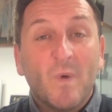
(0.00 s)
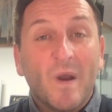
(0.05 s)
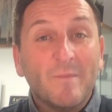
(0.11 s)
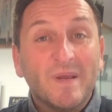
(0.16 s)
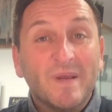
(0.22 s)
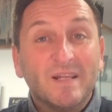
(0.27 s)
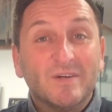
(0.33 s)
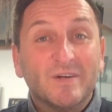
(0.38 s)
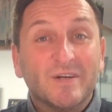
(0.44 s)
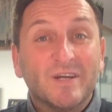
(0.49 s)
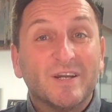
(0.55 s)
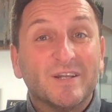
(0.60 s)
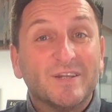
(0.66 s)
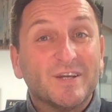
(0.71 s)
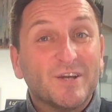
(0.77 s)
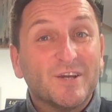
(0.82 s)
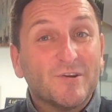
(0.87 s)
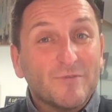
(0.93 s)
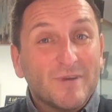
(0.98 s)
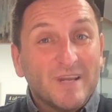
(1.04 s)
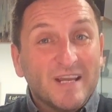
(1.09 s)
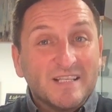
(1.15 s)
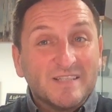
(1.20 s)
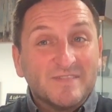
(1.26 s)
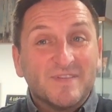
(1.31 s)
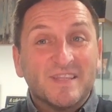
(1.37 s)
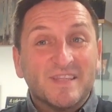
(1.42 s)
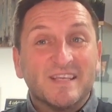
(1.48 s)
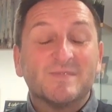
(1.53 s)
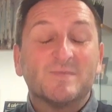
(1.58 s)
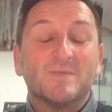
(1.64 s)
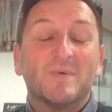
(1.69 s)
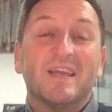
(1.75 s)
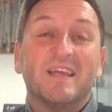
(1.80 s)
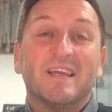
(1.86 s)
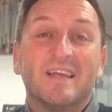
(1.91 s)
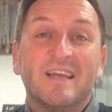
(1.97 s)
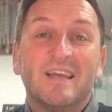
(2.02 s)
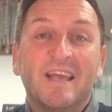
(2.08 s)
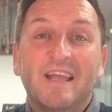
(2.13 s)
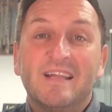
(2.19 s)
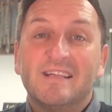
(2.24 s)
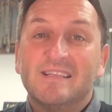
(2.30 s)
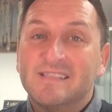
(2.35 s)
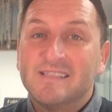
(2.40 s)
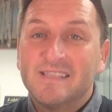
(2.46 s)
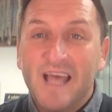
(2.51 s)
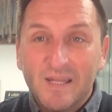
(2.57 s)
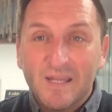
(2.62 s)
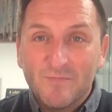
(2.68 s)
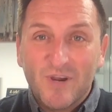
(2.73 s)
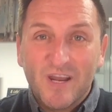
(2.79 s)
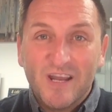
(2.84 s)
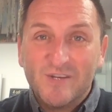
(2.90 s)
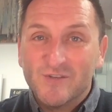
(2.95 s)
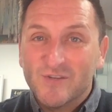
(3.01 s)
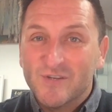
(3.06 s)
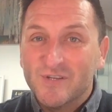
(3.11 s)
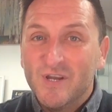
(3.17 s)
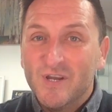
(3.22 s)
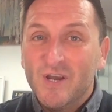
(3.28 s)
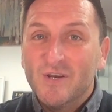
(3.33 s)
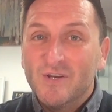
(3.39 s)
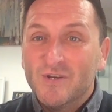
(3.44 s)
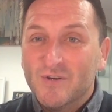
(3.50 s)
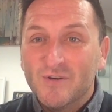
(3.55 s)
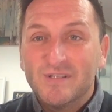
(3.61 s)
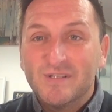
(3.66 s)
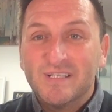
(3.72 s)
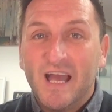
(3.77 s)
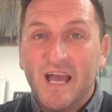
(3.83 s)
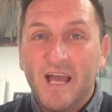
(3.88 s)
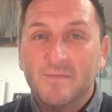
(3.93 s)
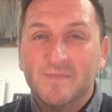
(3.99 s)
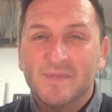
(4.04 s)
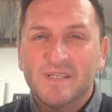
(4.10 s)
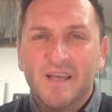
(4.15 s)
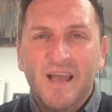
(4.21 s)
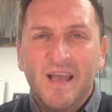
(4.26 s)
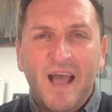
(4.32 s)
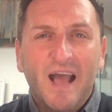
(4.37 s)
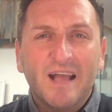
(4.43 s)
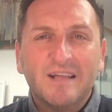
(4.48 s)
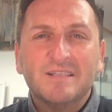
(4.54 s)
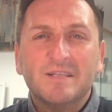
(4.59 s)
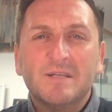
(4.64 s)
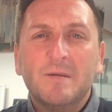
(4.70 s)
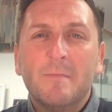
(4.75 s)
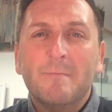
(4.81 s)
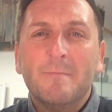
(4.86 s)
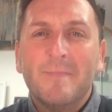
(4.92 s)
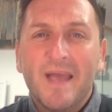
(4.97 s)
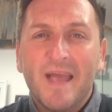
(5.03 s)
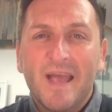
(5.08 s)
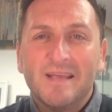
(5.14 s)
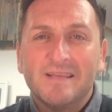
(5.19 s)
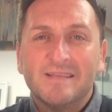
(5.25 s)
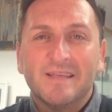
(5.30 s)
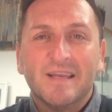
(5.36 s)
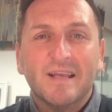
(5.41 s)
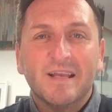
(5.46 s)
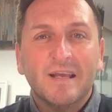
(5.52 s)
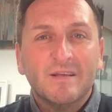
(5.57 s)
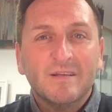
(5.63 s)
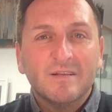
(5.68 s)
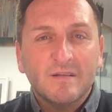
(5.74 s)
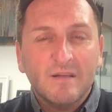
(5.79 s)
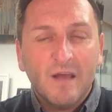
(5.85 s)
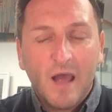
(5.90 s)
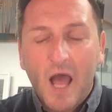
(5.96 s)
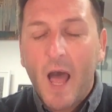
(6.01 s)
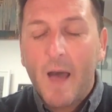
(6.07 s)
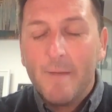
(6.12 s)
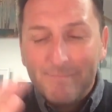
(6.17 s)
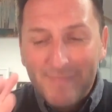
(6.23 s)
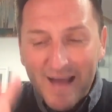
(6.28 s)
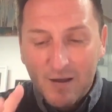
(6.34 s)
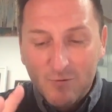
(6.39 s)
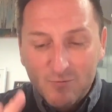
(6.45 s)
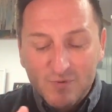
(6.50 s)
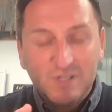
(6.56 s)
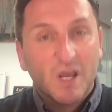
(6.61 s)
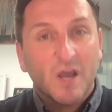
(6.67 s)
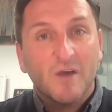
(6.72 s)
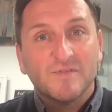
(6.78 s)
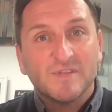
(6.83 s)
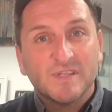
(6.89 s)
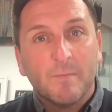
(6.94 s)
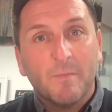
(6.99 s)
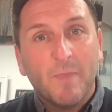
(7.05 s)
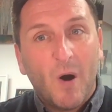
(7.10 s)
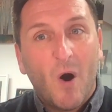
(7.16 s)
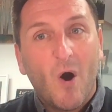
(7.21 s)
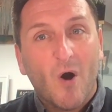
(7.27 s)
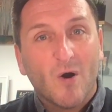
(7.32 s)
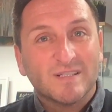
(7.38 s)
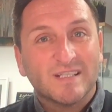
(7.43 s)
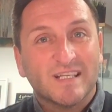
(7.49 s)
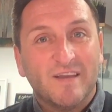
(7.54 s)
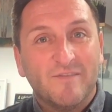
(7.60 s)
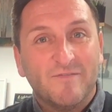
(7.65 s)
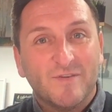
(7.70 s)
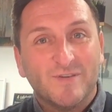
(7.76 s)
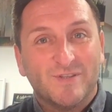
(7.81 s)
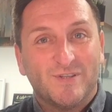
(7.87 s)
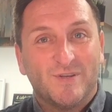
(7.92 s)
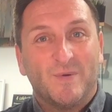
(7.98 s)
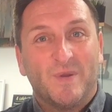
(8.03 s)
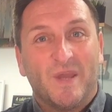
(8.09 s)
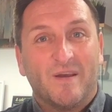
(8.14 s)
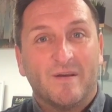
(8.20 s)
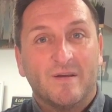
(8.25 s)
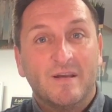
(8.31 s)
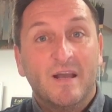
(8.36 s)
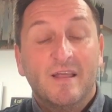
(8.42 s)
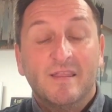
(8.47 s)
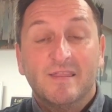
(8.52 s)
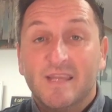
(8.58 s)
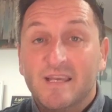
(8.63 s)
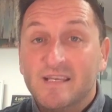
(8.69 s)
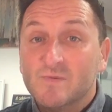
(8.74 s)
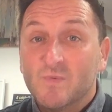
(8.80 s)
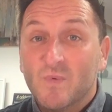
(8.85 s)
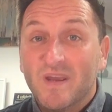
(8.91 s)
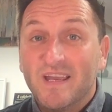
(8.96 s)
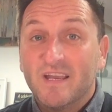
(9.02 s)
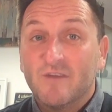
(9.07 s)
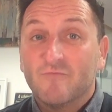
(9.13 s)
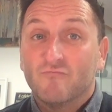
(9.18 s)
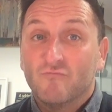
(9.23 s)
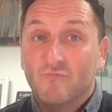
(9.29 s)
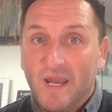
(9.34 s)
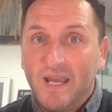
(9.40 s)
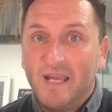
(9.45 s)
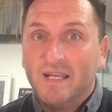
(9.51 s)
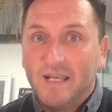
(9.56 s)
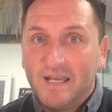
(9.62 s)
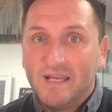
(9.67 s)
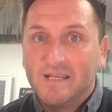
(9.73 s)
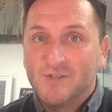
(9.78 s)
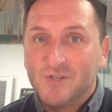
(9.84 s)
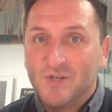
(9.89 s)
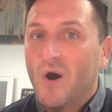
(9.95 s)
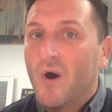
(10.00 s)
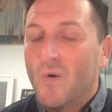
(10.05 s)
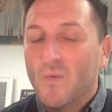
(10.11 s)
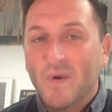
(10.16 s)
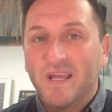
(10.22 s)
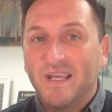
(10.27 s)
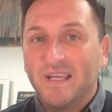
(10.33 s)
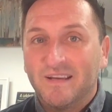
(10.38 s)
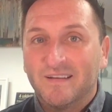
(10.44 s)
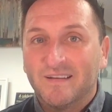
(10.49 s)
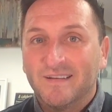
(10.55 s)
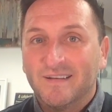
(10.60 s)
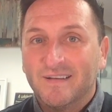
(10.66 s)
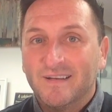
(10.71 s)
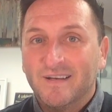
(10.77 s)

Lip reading: When we look at the careers for this week, it's celebration, good times, and an amazing amount of support given to you. This week really is your week.